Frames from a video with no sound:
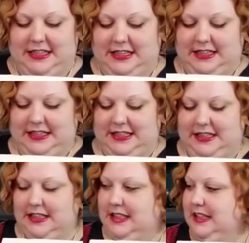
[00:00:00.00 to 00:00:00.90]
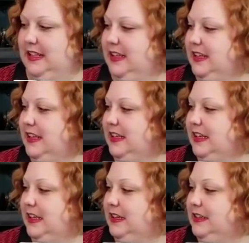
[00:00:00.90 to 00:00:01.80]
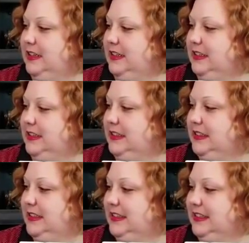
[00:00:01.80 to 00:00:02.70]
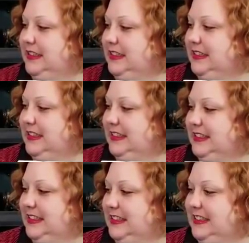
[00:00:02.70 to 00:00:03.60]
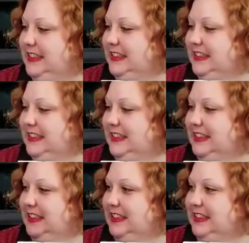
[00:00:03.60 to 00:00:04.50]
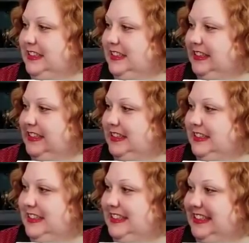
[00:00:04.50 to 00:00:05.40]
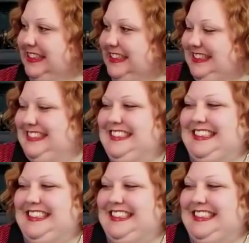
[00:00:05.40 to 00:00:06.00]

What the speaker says: No words are spoken by the person on screen.